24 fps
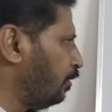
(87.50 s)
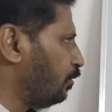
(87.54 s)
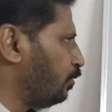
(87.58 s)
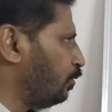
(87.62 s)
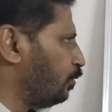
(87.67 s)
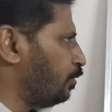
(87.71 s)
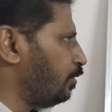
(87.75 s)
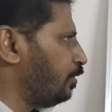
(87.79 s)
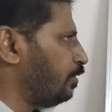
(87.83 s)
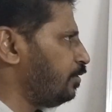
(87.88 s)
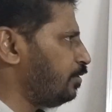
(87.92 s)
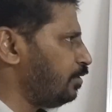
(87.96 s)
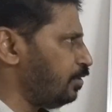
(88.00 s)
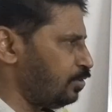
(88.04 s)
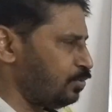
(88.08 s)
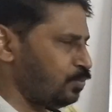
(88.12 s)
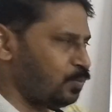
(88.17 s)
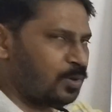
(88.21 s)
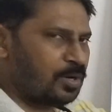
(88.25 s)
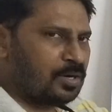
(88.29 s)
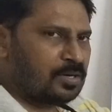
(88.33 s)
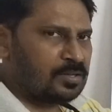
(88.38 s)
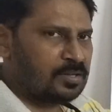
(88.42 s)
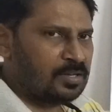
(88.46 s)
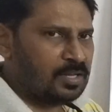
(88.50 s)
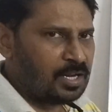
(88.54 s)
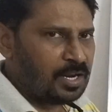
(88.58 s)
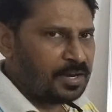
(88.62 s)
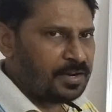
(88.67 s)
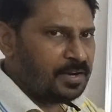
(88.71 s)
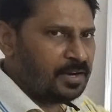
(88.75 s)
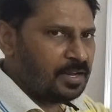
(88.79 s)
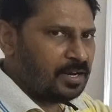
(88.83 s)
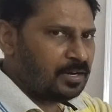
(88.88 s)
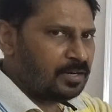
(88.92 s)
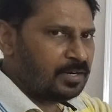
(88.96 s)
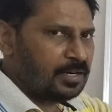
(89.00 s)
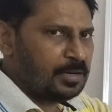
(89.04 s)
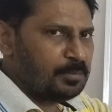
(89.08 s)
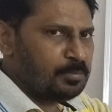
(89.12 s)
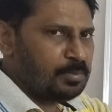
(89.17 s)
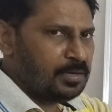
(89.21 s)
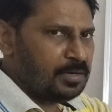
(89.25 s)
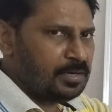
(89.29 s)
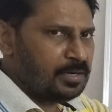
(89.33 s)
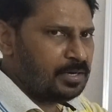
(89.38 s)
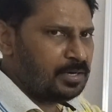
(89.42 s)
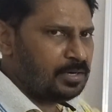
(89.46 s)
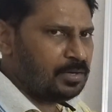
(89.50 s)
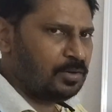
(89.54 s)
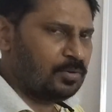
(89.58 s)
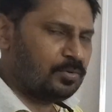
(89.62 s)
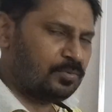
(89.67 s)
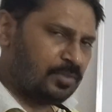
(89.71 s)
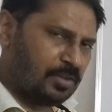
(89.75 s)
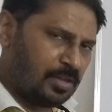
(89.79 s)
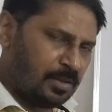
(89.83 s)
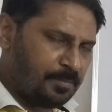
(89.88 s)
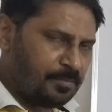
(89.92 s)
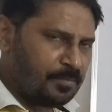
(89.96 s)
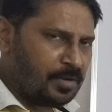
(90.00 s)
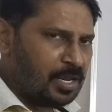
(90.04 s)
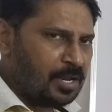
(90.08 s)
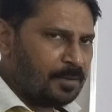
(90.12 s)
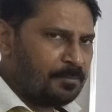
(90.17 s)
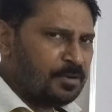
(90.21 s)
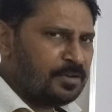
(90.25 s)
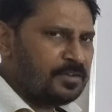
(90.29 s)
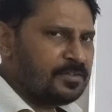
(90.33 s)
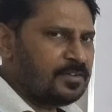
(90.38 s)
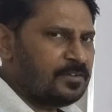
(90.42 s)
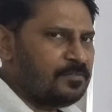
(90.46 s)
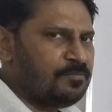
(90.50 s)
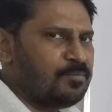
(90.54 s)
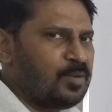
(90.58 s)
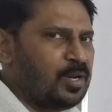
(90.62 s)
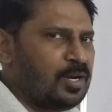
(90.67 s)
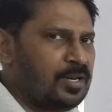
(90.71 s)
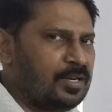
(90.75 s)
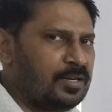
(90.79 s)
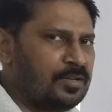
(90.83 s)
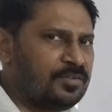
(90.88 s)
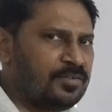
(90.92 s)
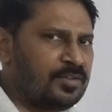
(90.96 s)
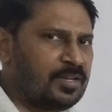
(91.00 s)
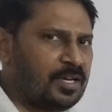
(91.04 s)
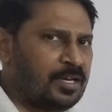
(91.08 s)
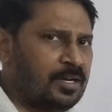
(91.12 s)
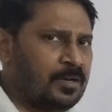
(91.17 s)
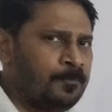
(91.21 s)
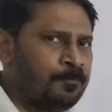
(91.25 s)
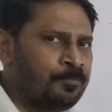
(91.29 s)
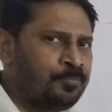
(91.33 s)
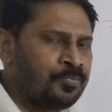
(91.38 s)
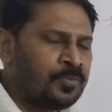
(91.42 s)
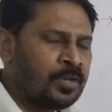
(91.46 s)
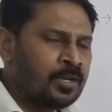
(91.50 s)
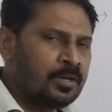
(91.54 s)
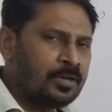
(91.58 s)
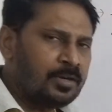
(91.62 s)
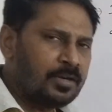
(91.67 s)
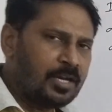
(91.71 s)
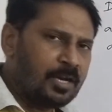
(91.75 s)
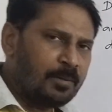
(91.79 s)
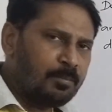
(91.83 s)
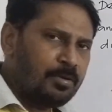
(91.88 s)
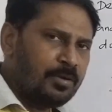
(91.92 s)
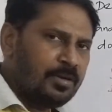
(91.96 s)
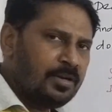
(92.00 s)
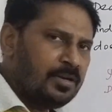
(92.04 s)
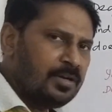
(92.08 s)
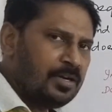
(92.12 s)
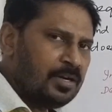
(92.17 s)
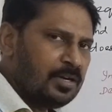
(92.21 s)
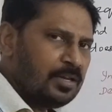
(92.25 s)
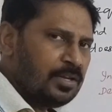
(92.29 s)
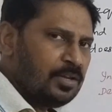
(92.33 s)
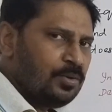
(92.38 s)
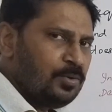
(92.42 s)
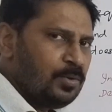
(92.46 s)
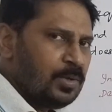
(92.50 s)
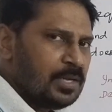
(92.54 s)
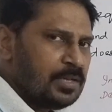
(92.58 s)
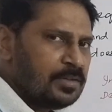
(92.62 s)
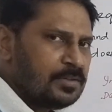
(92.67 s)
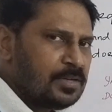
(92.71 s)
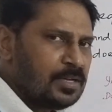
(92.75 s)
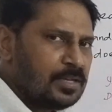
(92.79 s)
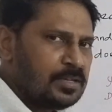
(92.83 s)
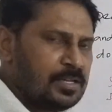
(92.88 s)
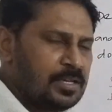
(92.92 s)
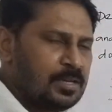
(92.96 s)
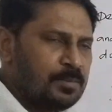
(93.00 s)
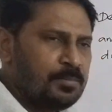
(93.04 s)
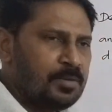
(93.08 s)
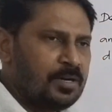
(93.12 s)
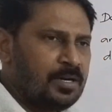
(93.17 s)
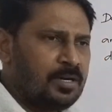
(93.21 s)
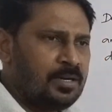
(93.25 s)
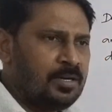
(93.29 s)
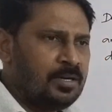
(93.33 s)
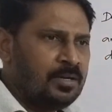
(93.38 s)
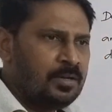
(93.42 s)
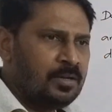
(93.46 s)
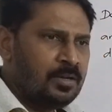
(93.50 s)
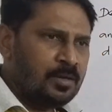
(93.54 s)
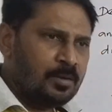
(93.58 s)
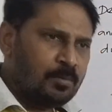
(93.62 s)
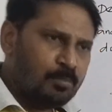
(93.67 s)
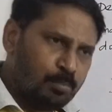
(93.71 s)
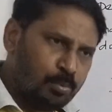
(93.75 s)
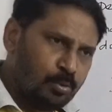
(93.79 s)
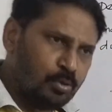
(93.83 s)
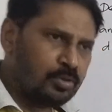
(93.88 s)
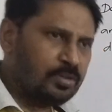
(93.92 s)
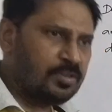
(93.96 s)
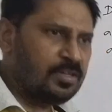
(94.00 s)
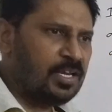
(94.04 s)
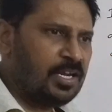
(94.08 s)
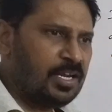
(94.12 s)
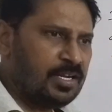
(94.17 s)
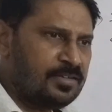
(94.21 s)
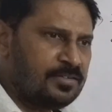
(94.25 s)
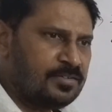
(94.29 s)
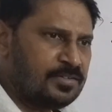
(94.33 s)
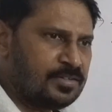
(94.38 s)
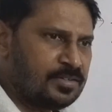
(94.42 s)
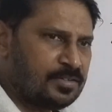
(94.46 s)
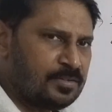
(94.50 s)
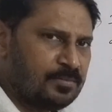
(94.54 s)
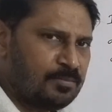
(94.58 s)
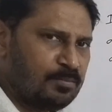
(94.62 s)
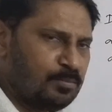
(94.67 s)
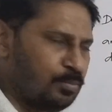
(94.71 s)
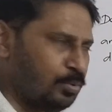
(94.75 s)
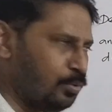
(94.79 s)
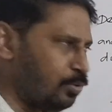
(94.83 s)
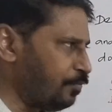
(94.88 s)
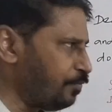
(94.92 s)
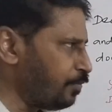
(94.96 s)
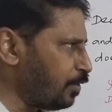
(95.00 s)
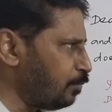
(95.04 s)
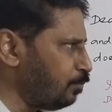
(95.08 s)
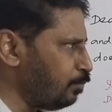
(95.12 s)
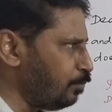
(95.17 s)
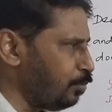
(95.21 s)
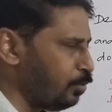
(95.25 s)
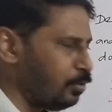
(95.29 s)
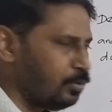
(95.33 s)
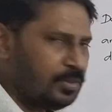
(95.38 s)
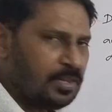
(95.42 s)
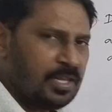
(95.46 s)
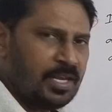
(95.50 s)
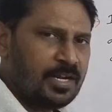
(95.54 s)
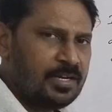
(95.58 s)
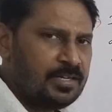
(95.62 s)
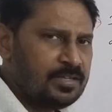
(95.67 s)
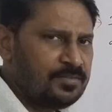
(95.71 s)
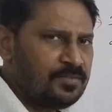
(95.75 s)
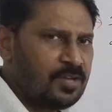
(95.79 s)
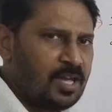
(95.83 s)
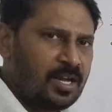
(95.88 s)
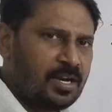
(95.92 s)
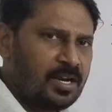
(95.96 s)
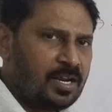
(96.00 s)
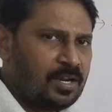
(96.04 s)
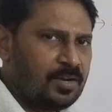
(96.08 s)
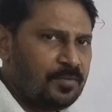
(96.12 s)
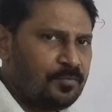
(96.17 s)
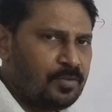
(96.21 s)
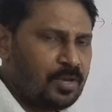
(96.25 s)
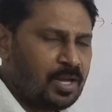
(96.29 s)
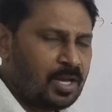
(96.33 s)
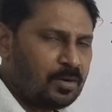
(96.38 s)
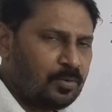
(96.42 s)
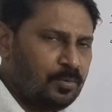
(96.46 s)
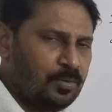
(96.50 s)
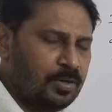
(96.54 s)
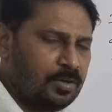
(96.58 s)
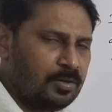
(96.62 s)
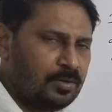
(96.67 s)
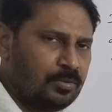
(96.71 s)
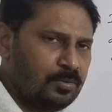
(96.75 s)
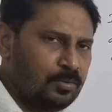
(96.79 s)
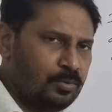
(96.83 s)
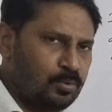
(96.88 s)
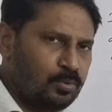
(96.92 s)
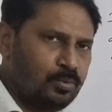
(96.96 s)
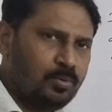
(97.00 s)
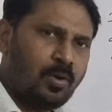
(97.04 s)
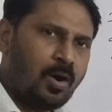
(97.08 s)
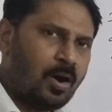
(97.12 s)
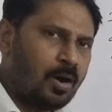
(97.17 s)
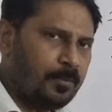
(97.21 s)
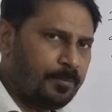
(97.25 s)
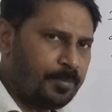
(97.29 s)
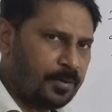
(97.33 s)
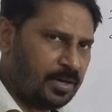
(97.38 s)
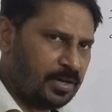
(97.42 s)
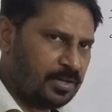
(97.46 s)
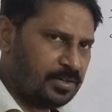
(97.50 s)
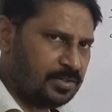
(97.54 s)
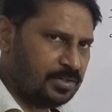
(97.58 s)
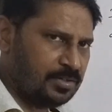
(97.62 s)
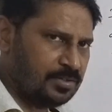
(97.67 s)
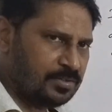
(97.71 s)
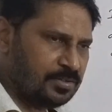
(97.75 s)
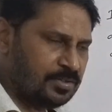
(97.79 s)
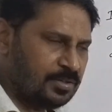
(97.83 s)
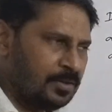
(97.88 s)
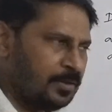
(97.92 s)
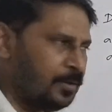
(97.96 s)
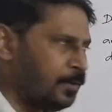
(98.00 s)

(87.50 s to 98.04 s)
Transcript: So this is what the idea, double-ended queue. The name itself meaning is that double-ended queue is nothing but both the ends, from both ends we are going to do operations.